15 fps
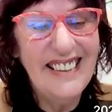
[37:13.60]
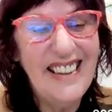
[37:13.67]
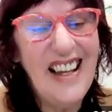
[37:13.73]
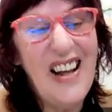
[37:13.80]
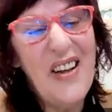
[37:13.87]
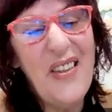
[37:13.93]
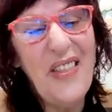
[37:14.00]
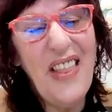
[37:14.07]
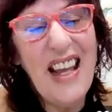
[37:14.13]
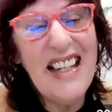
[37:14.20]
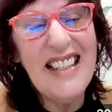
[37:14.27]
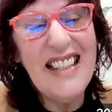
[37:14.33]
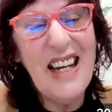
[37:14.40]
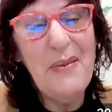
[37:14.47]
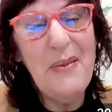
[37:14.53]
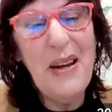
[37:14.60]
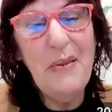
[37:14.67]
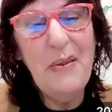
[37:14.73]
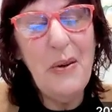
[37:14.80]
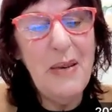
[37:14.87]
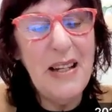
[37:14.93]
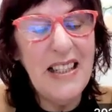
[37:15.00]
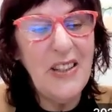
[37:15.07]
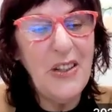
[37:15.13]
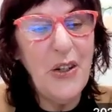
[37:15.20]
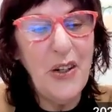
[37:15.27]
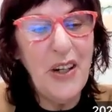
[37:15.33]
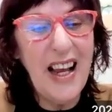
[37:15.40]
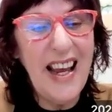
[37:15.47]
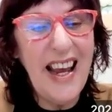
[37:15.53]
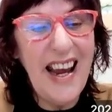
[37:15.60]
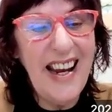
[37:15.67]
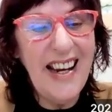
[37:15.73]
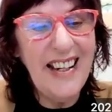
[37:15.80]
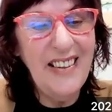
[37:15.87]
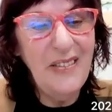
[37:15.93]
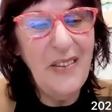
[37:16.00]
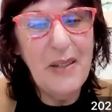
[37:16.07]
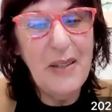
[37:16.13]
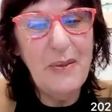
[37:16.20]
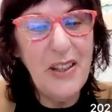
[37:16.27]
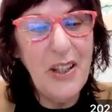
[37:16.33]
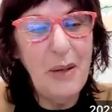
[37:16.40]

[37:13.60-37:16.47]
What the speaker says: Oh, thanks, Debbie. We must talk again. There's so